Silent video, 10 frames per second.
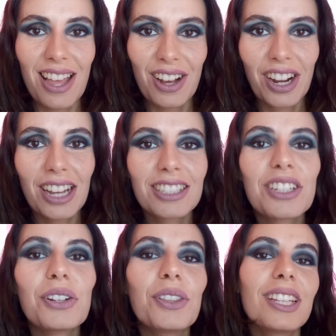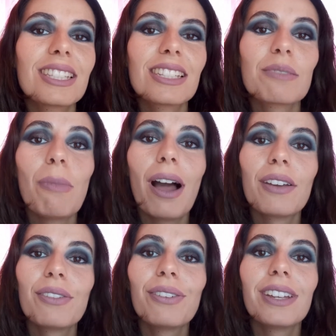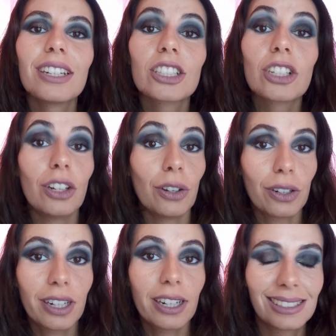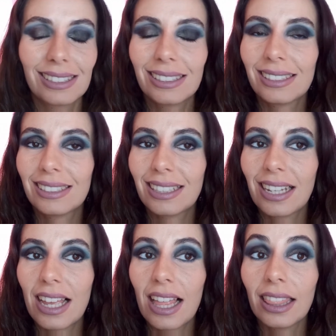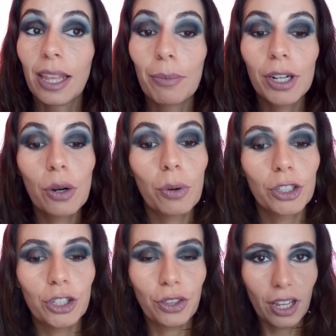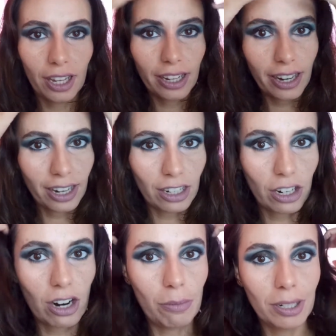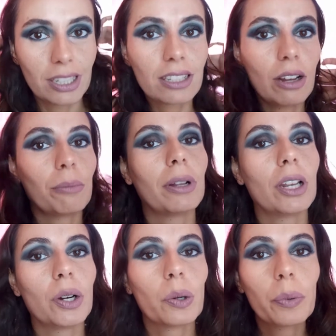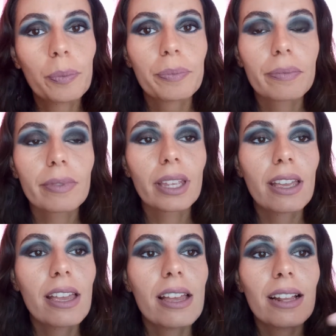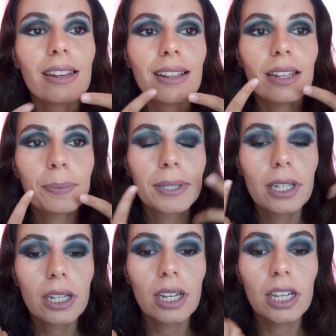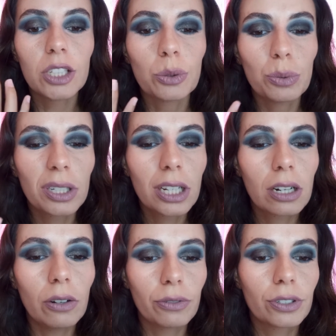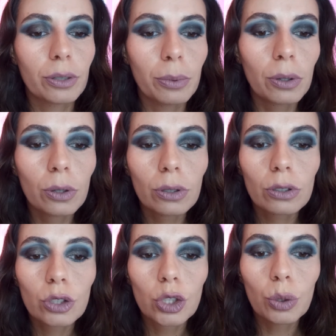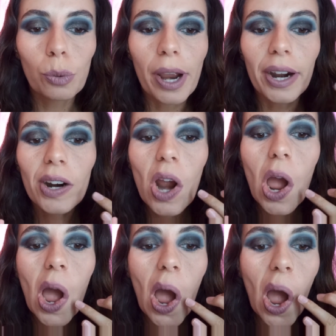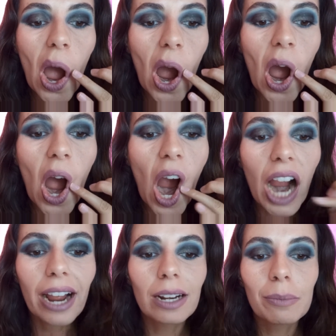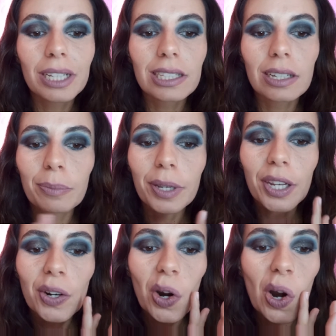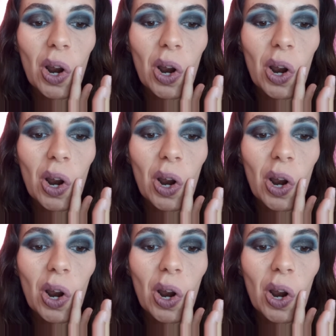Okay, so this is my finished look. Let me know what you think in the comments down below. The lipstick is really comfortable to wear. Kind of messed up here,